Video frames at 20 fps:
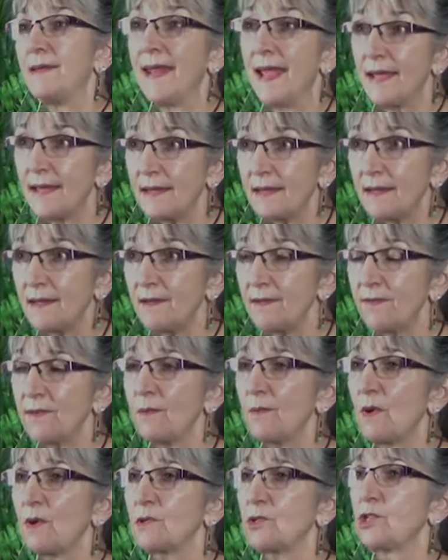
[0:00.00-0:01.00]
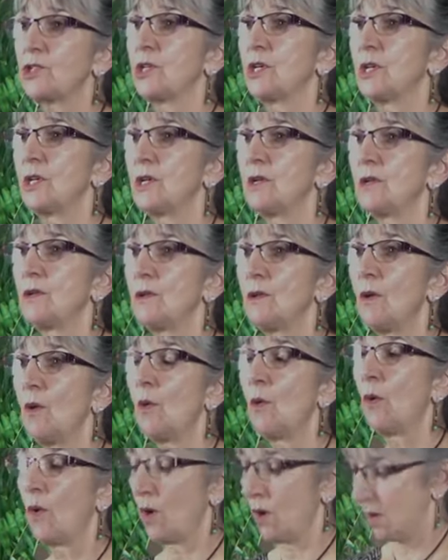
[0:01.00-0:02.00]
negative emotion
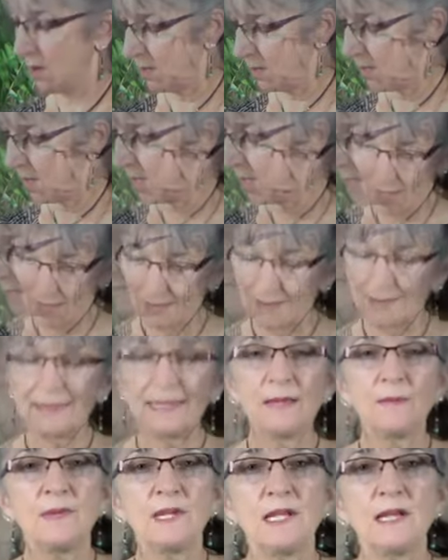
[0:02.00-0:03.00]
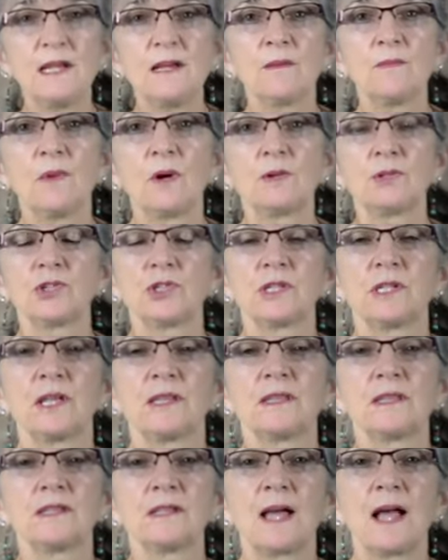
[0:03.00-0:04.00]
or limiting emotion
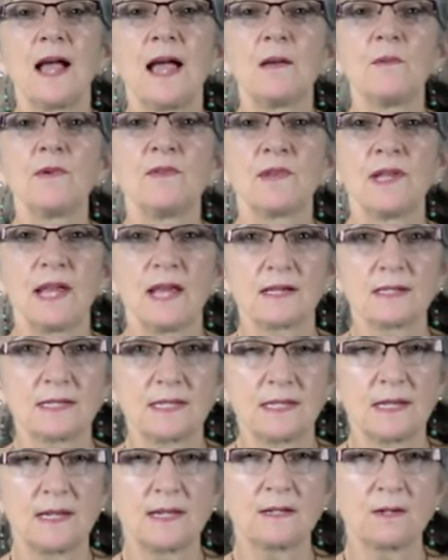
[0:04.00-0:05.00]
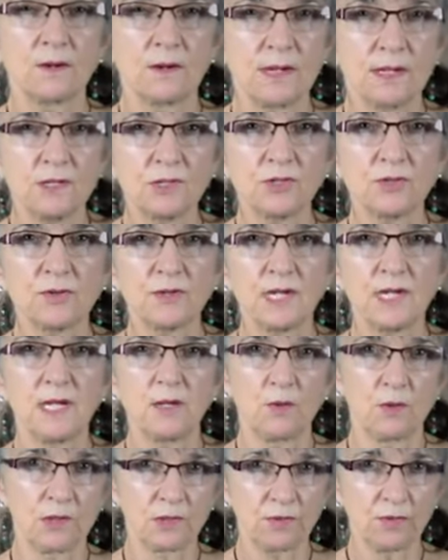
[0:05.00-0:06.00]
at the time of an accident or
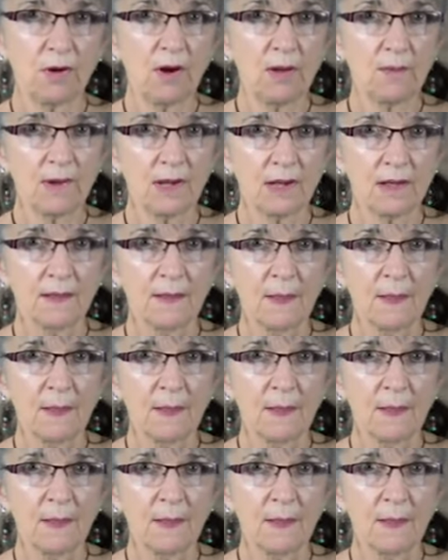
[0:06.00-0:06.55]
injury or trauma.